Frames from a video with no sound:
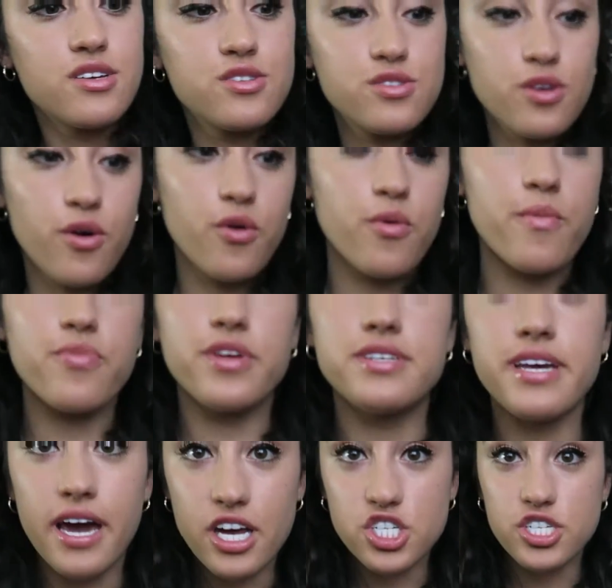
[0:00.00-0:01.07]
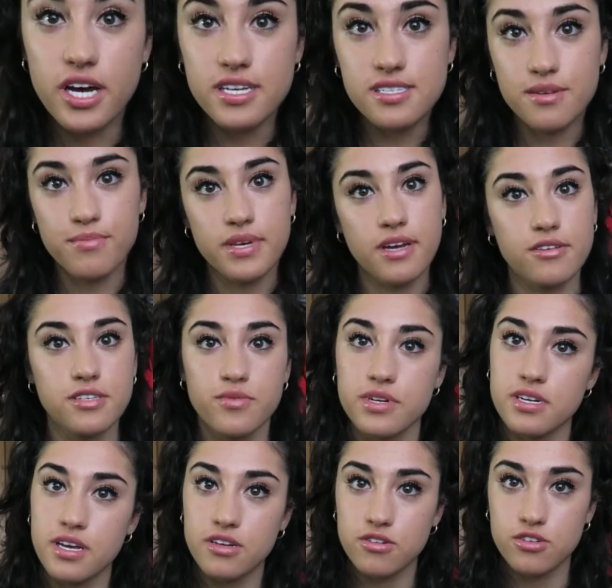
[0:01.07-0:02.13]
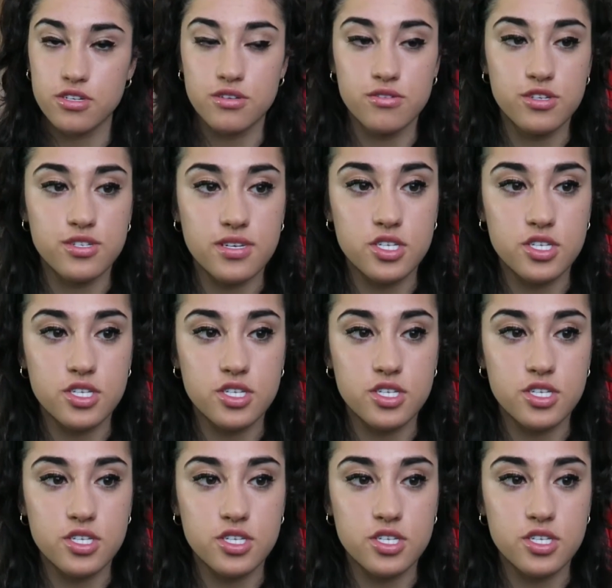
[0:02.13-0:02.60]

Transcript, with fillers: so the dash diet is something else I wanted to introduce